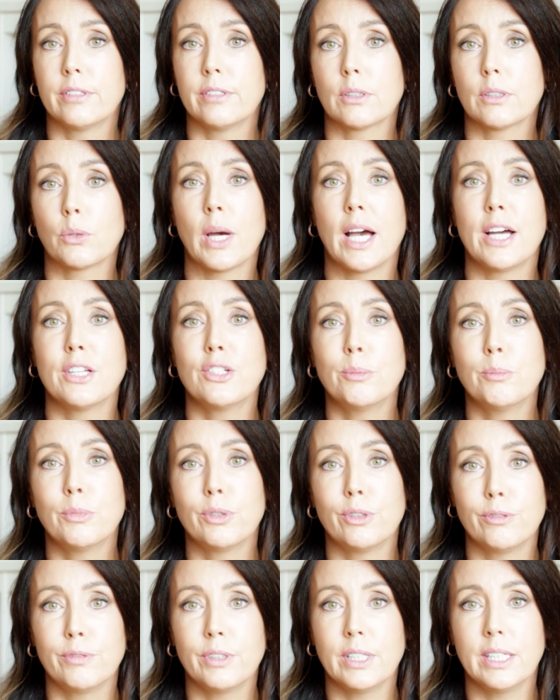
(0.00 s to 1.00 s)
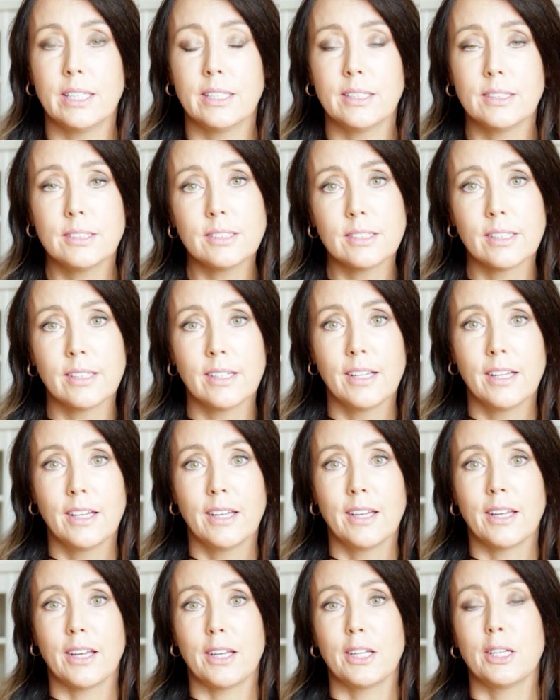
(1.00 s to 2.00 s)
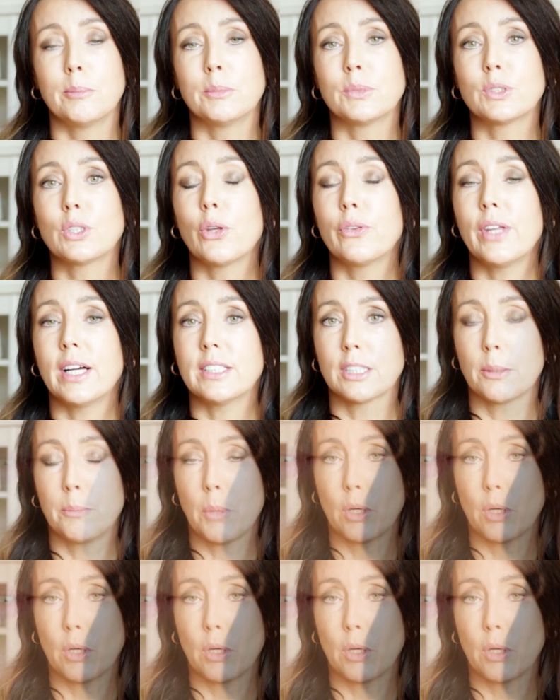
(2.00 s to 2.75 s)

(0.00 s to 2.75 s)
quite a number of years. So that's a